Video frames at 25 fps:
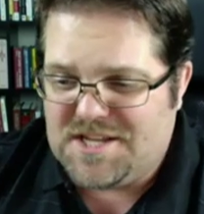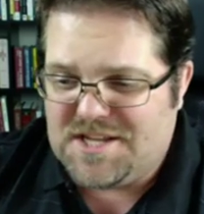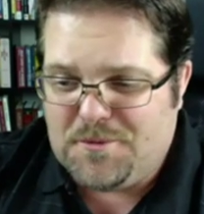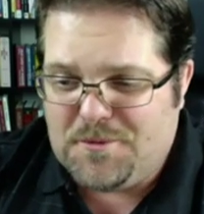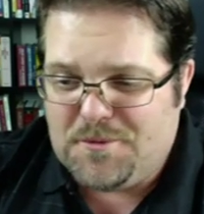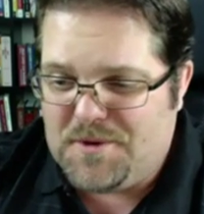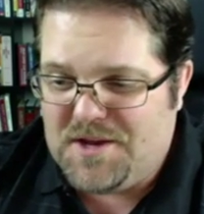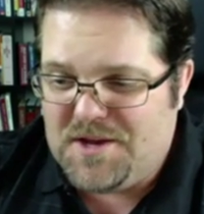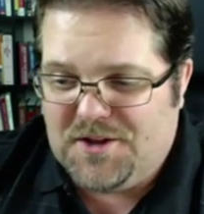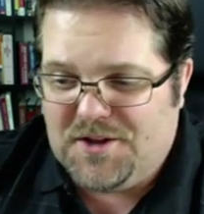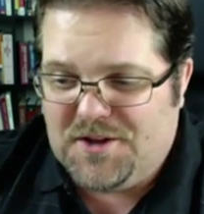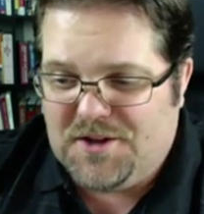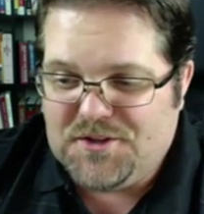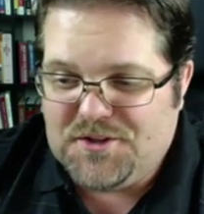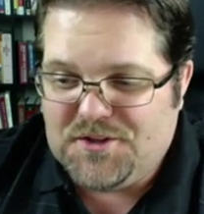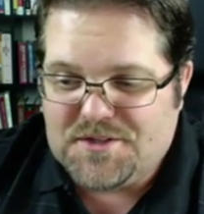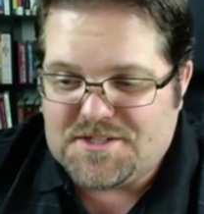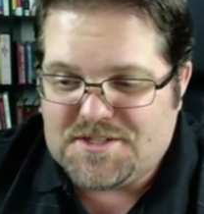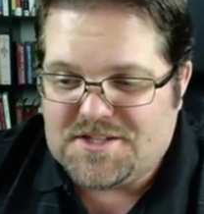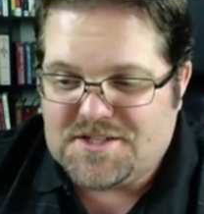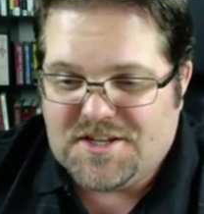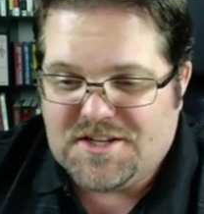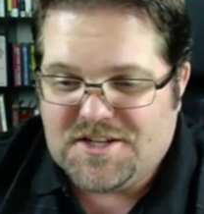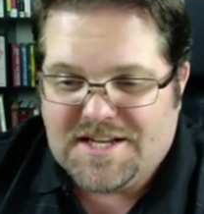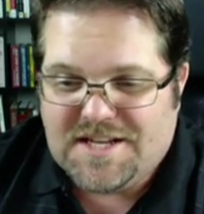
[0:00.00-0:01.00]
thing we all do
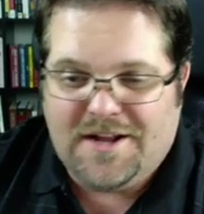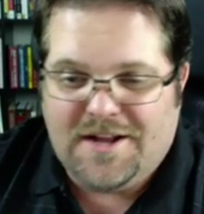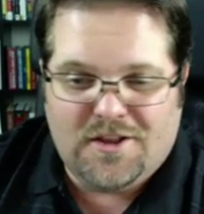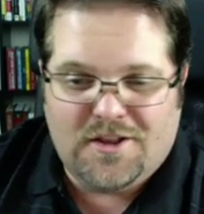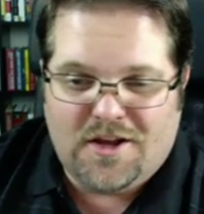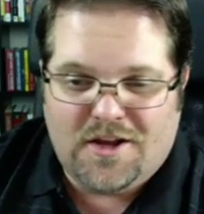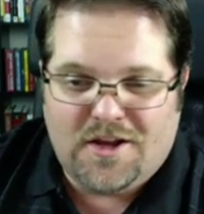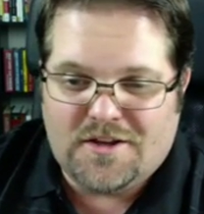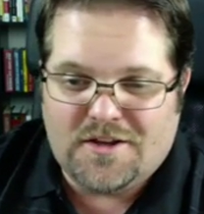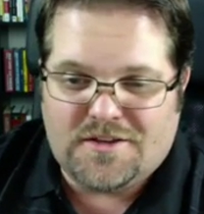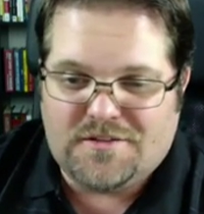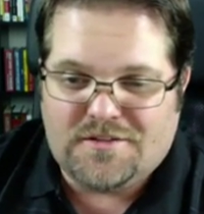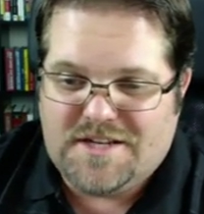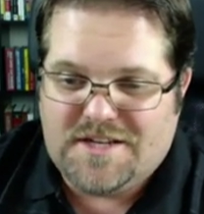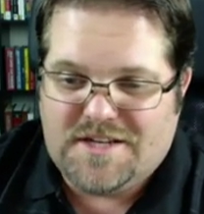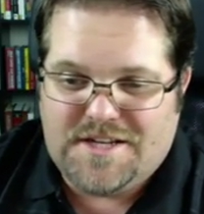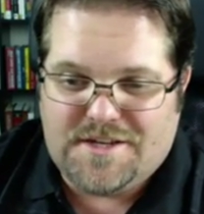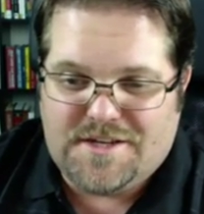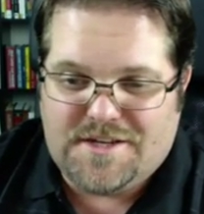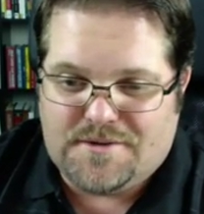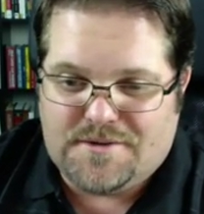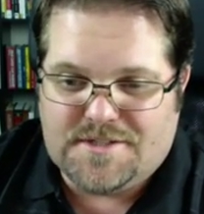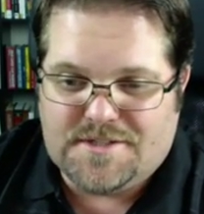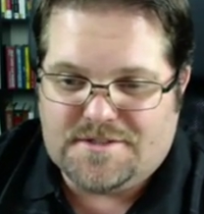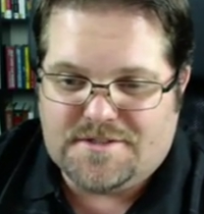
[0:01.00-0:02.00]
is look at how long the
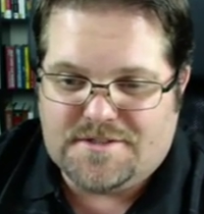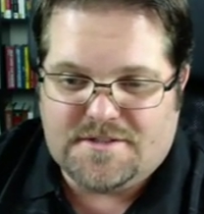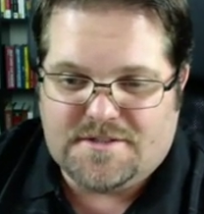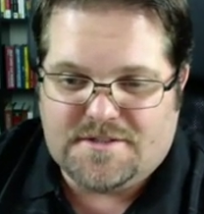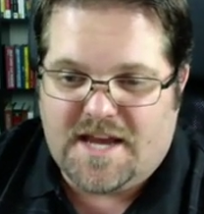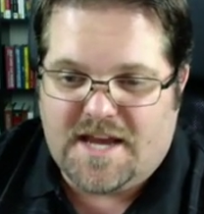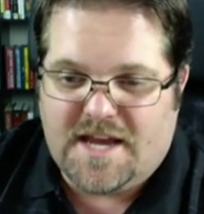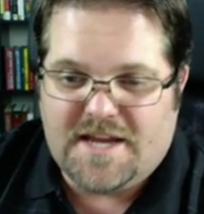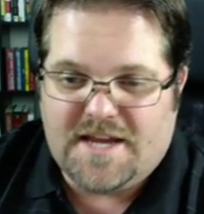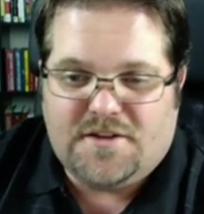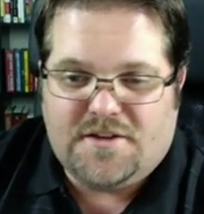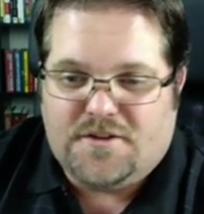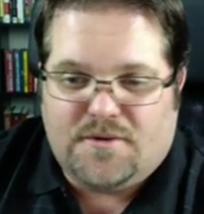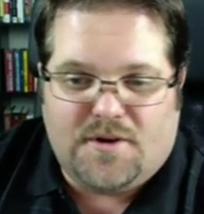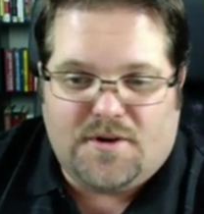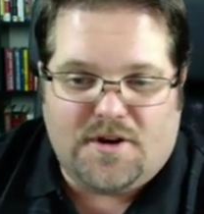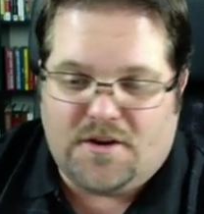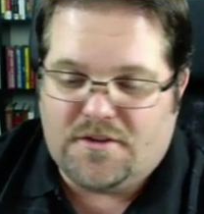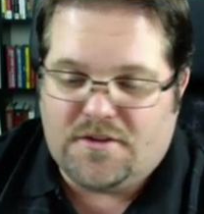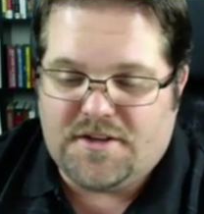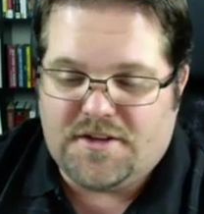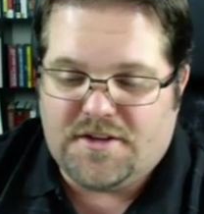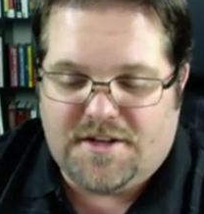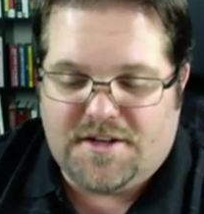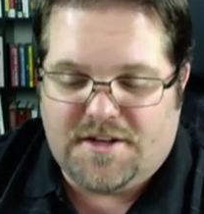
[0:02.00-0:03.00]
video is. I do
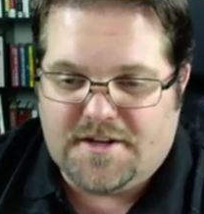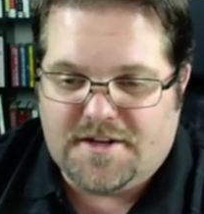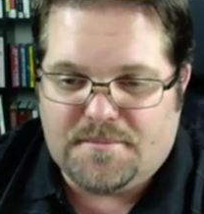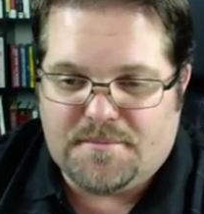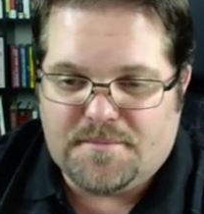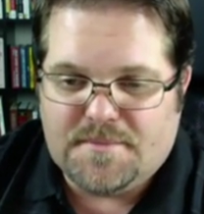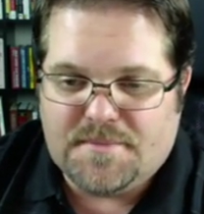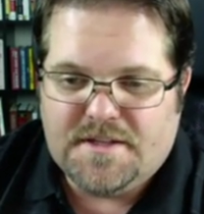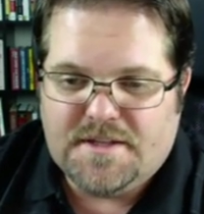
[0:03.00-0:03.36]
all the time.